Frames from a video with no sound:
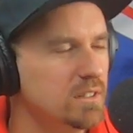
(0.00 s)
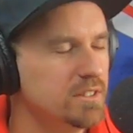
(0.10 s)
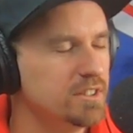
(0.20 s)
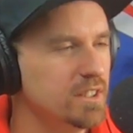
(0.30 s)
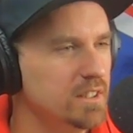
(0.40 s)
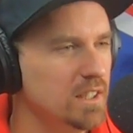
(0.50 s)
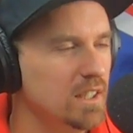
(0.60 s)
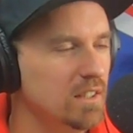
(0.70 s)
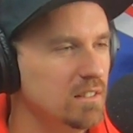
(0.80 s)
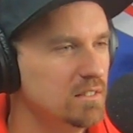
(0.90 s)
and
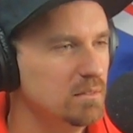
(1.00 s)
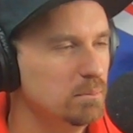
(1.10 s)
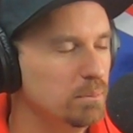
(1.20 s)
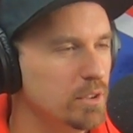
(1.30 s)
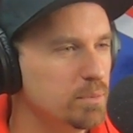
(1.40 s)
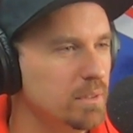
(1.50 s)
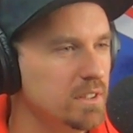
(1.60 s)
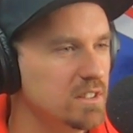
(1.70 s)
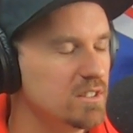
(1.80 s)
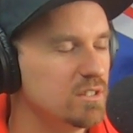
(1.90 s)
Sydney and Brisbane.
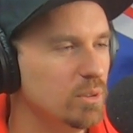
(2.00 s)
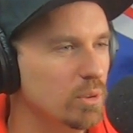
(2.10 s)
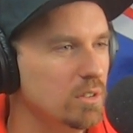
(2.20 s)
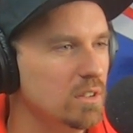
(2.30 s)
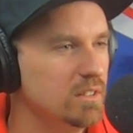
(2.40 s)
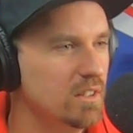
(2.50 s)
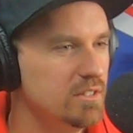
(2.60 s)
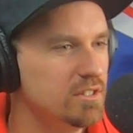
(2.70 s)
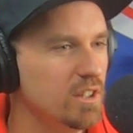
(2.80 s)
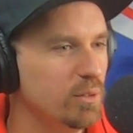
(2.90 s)
They're just Auckland on
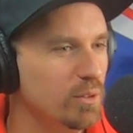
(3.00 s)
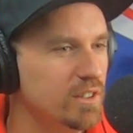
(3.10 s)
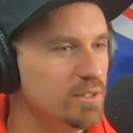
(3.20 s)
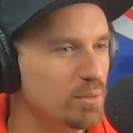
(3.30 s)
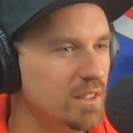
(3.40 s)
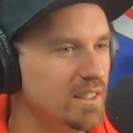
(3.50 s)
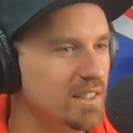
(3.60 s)
steroids, really.